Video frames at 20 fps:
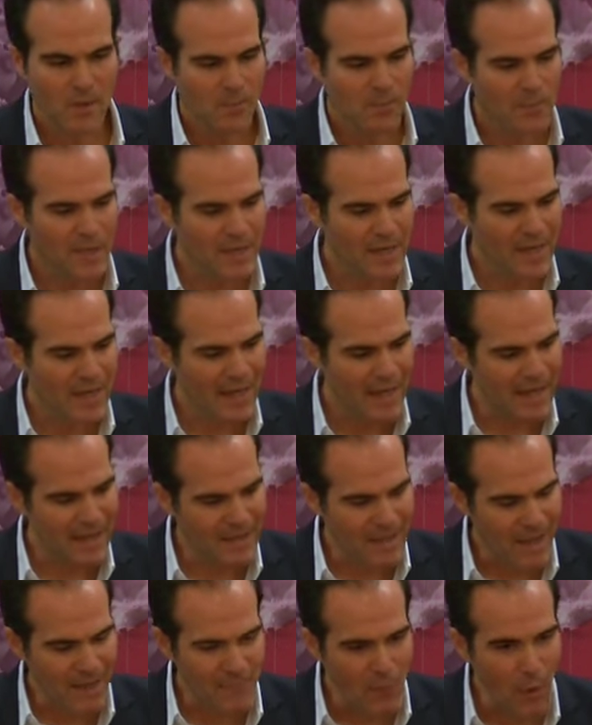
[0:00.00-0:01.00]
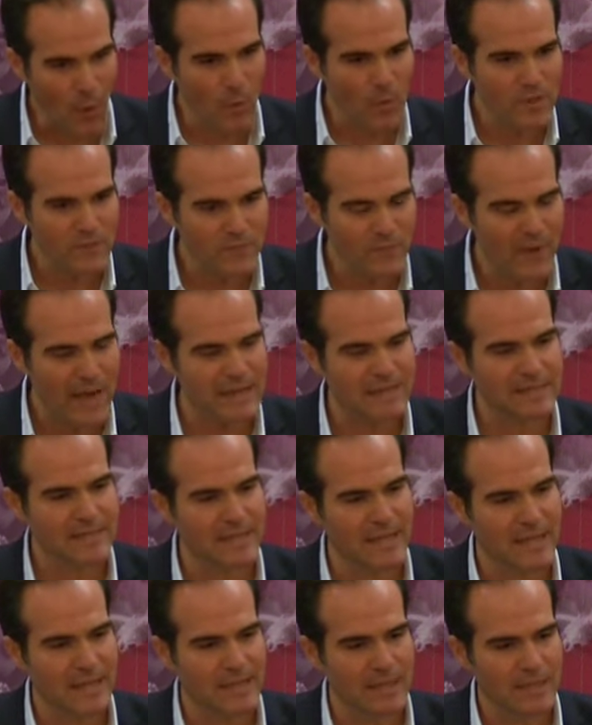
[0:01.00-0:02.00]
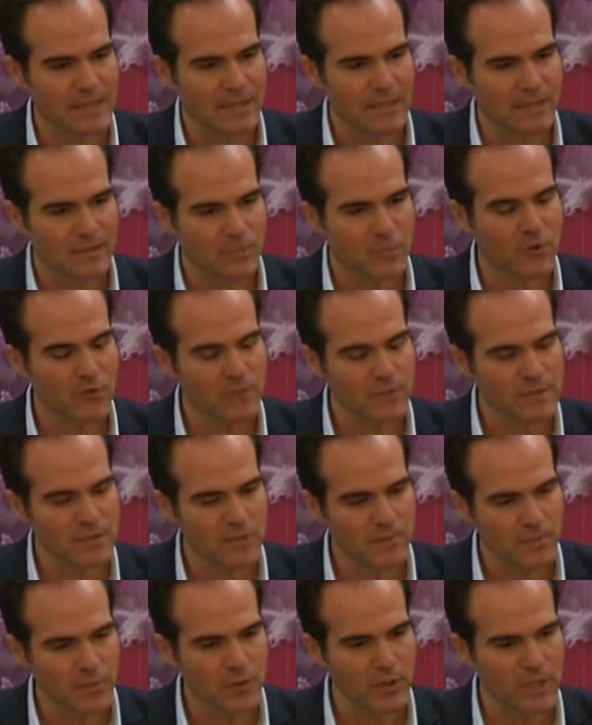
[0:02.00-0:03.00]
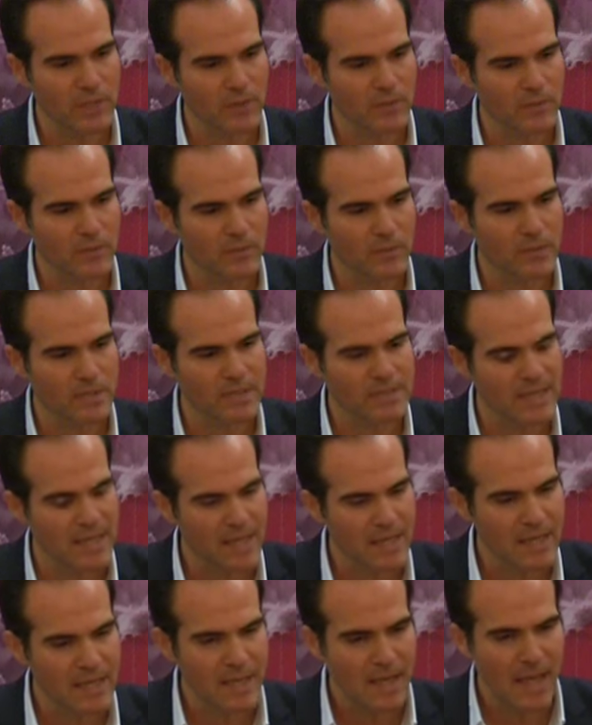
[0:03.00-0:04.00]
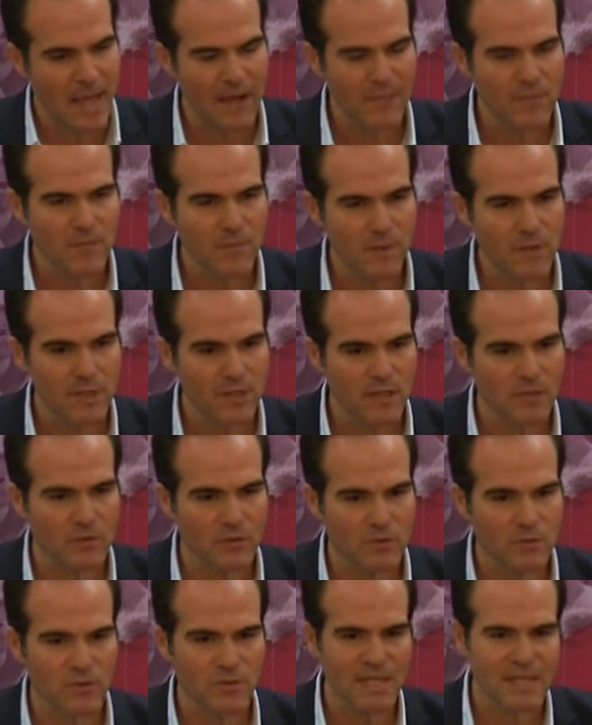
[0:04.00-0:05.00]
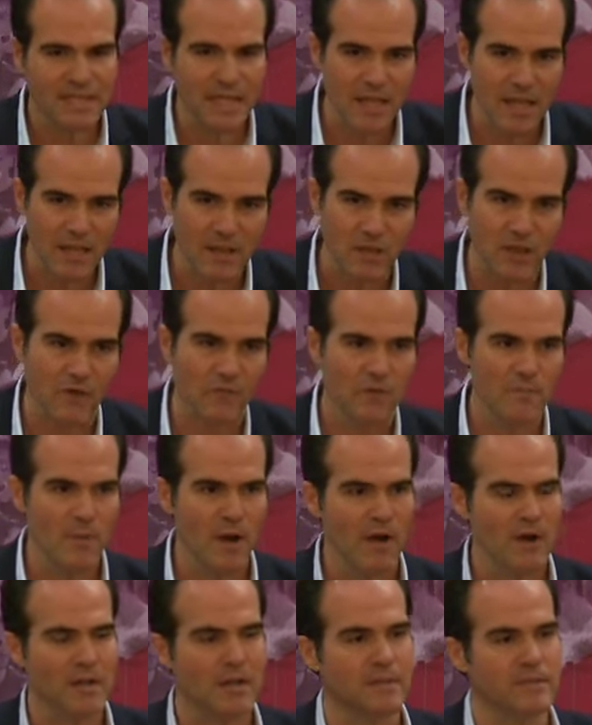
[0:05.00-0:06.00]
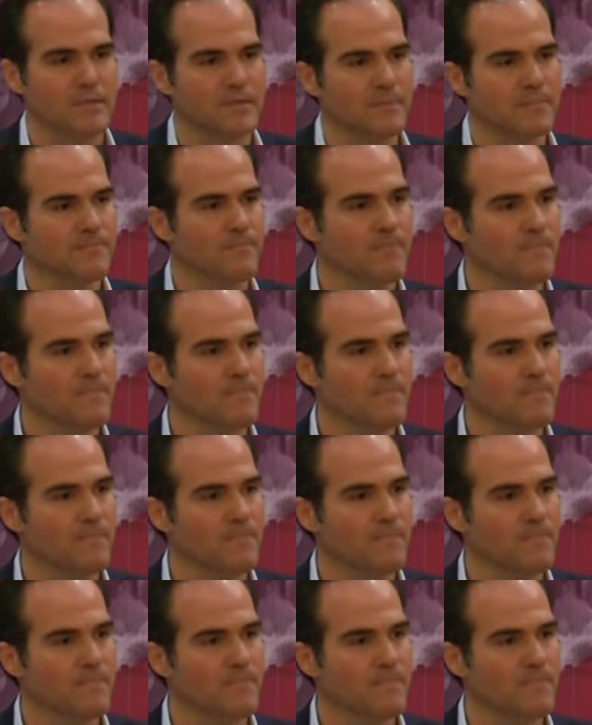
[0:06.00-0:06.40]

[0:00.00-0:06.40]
But I'm always fascinated, and the proof is in the pudding, when they say everybody that goes to Cuba, they say they love Americans.